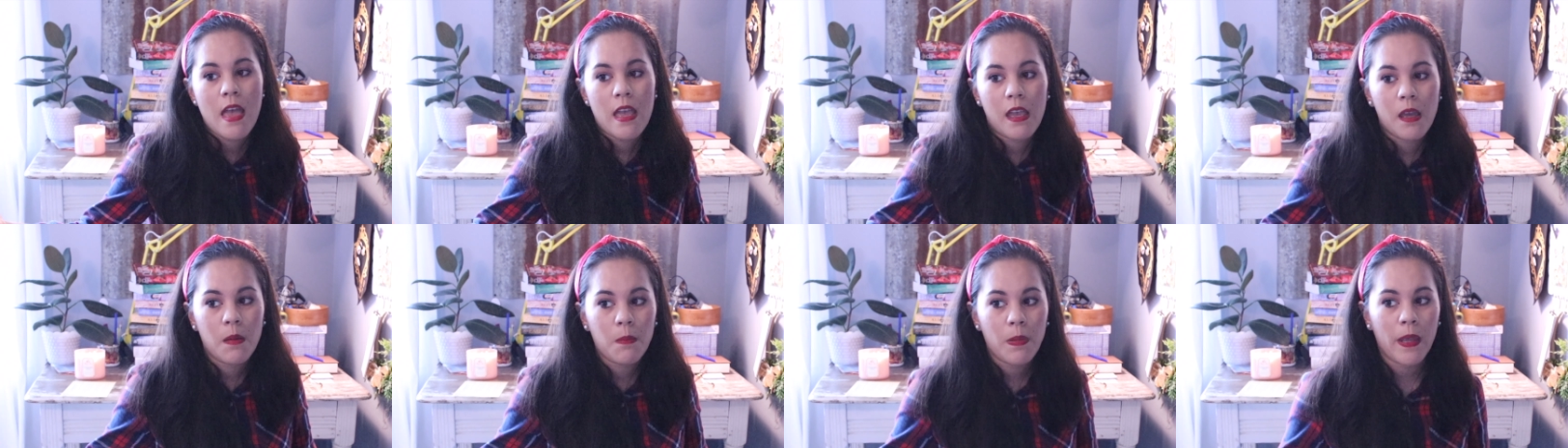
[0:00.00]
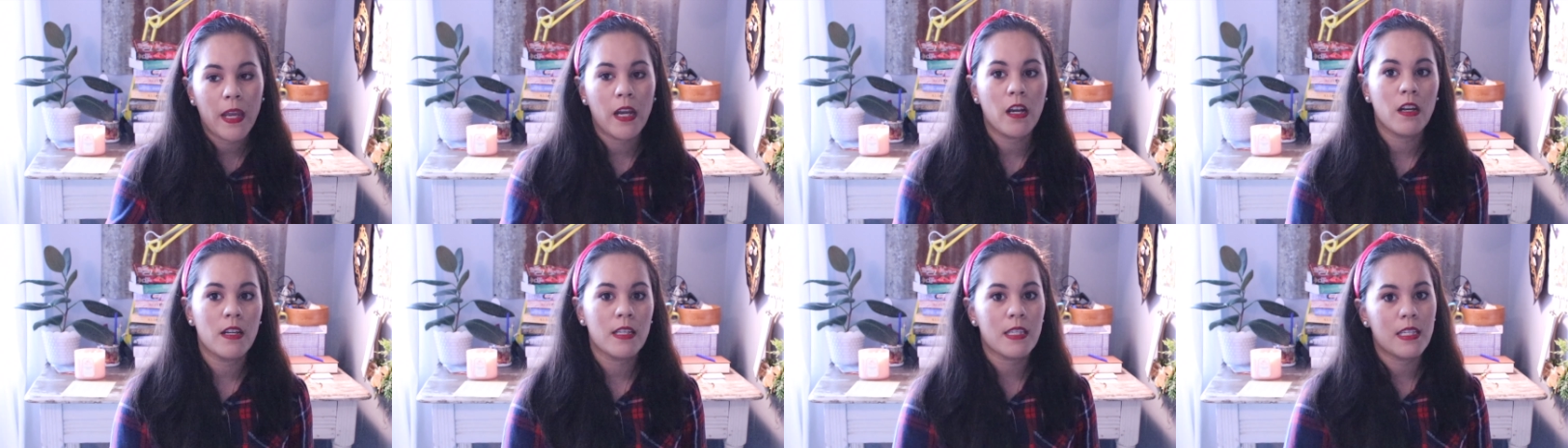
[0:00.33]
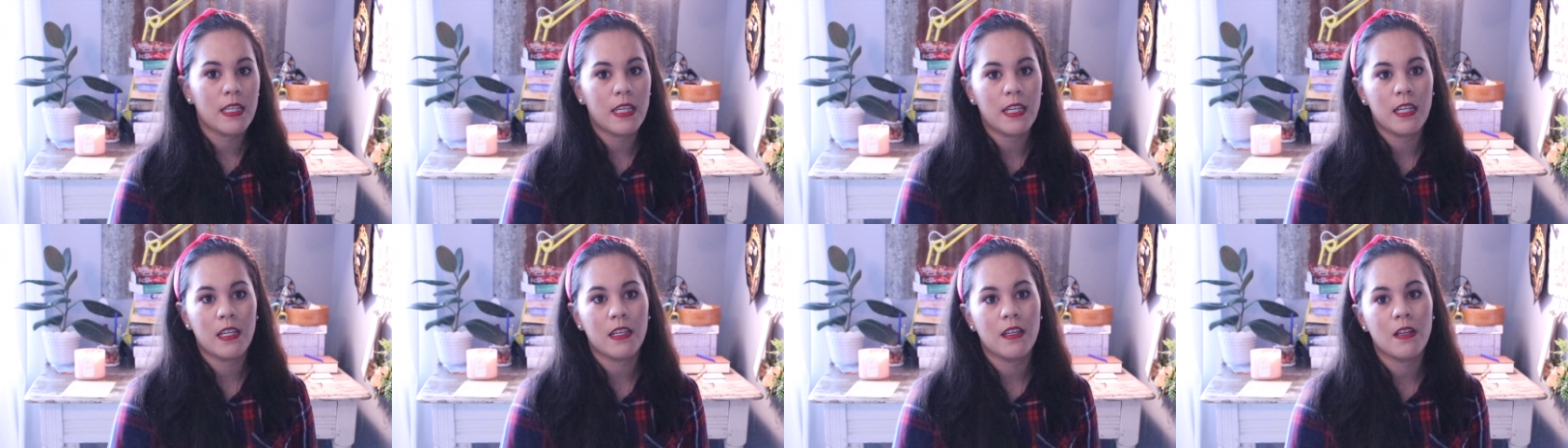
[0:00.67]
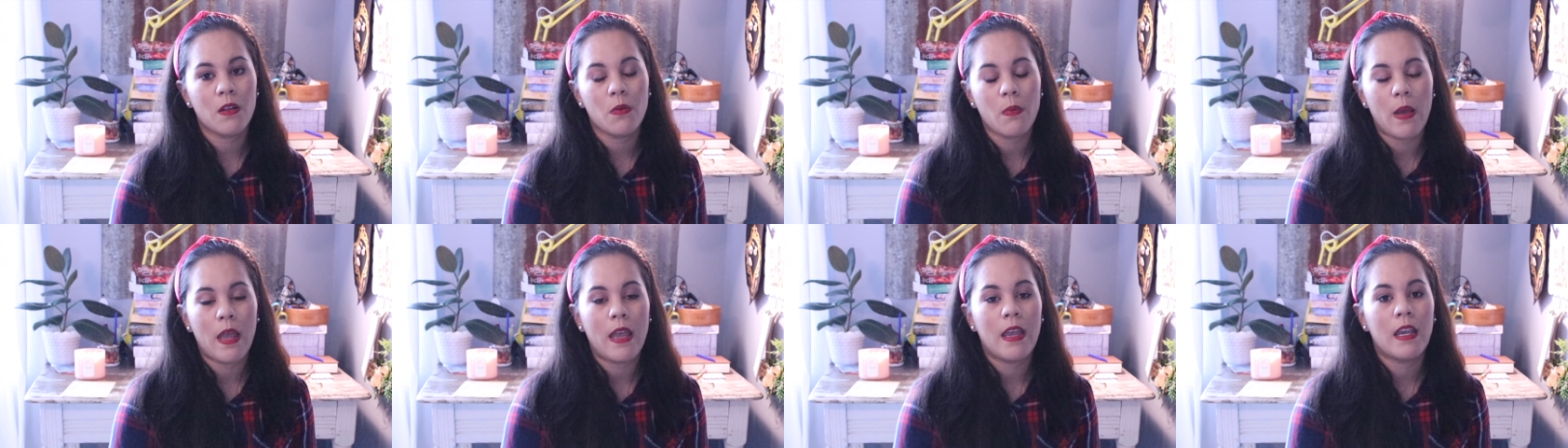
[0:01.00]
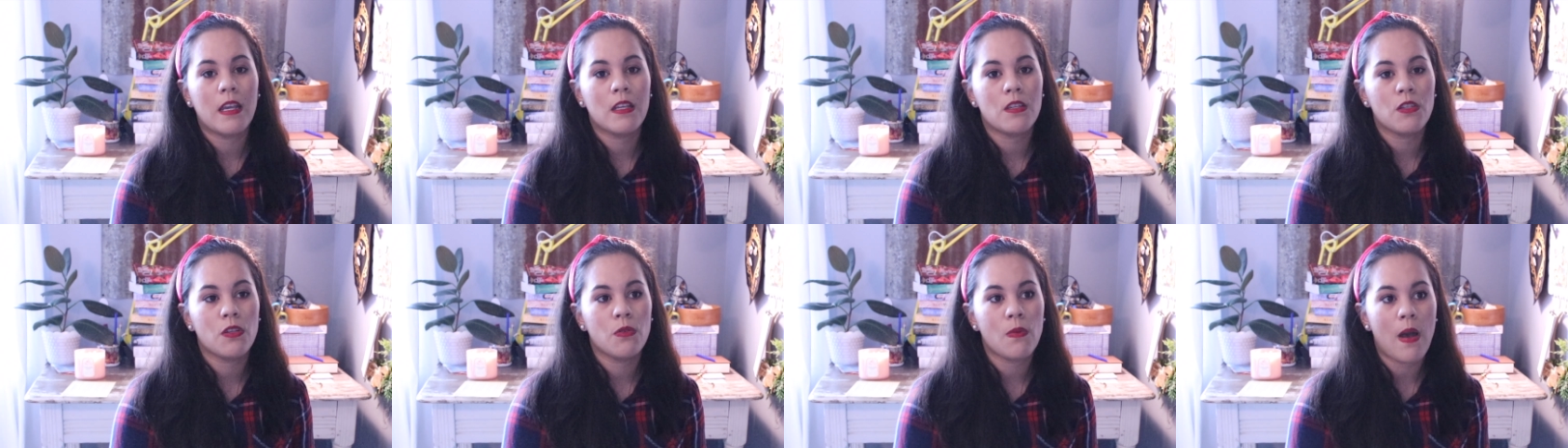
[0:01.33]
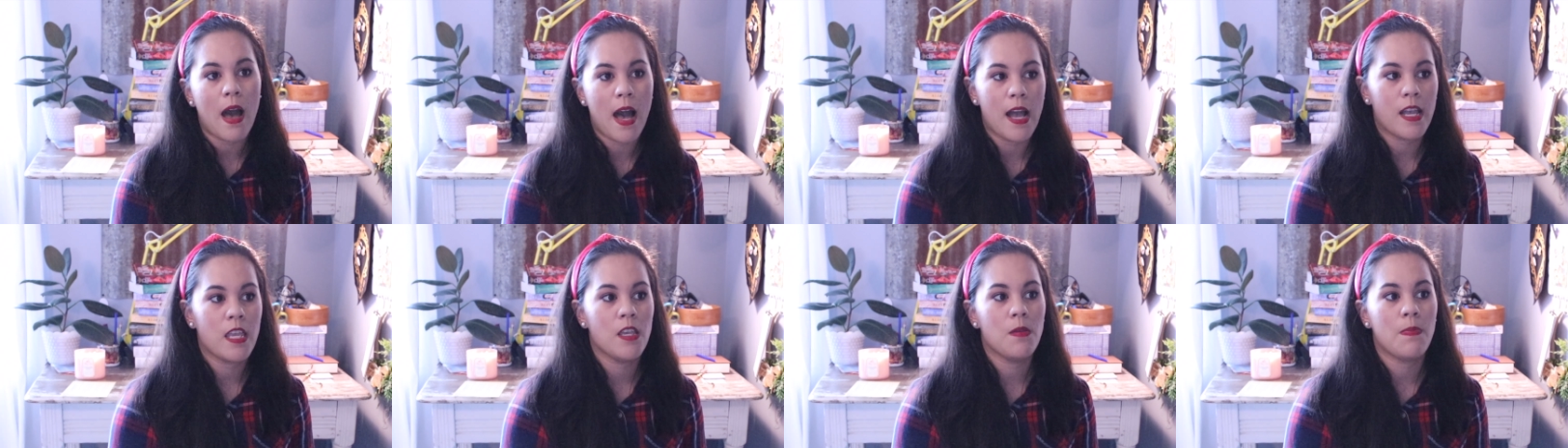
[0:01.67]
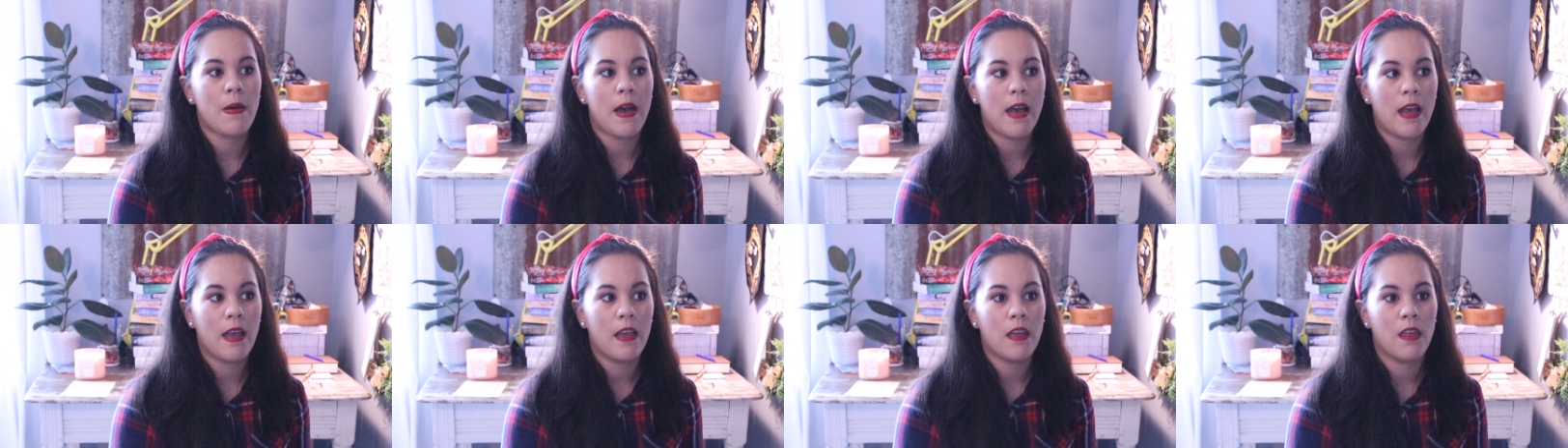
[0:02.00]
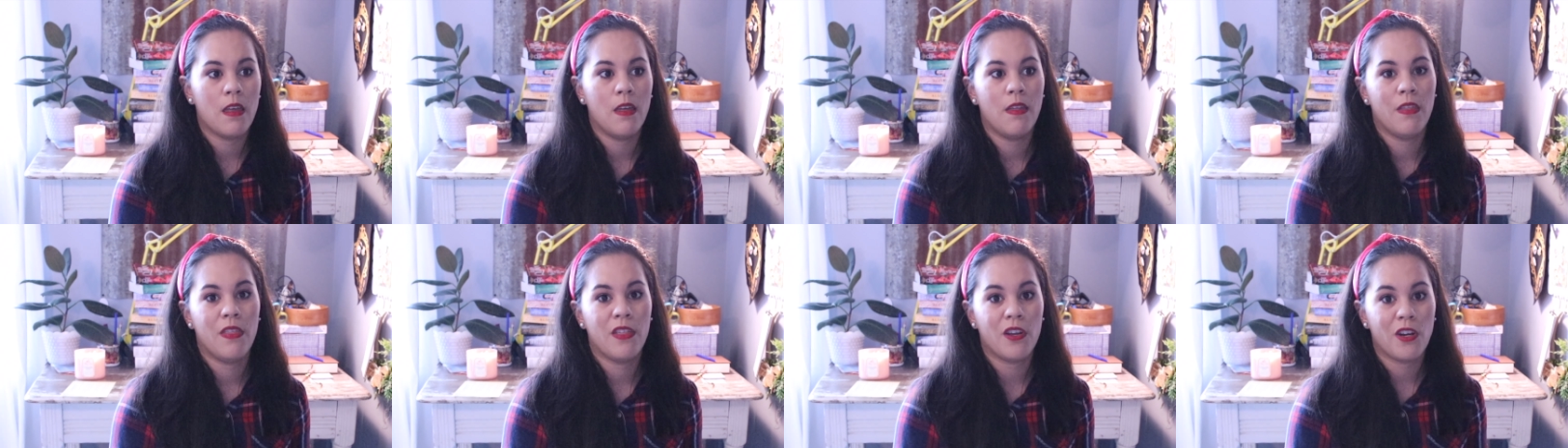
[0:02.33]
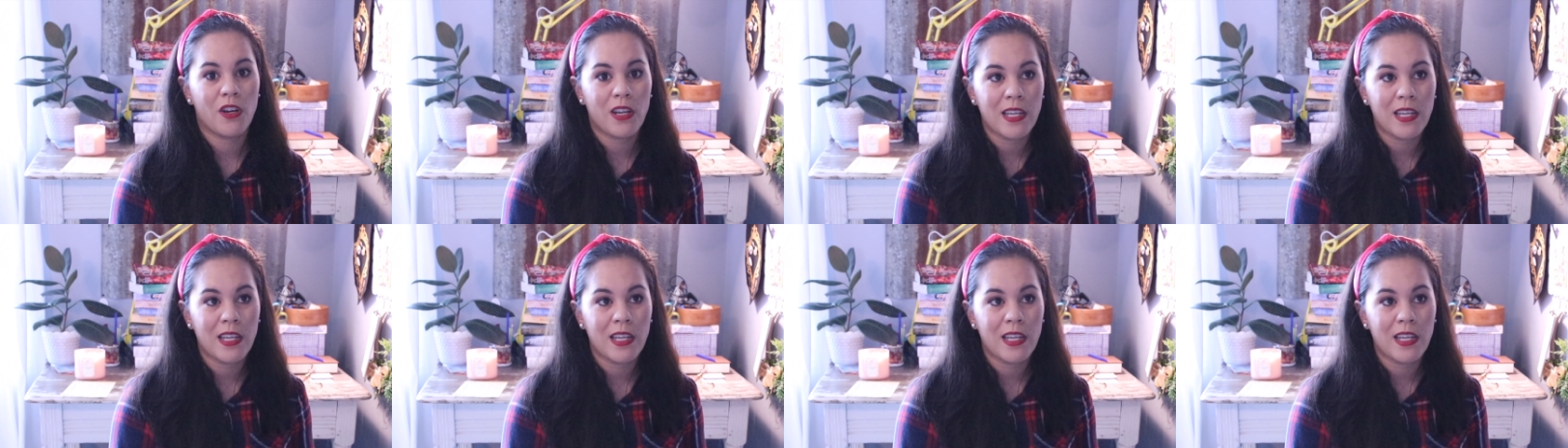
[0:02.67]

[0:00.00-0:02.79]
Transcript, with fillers: and parents needed a way to occupy their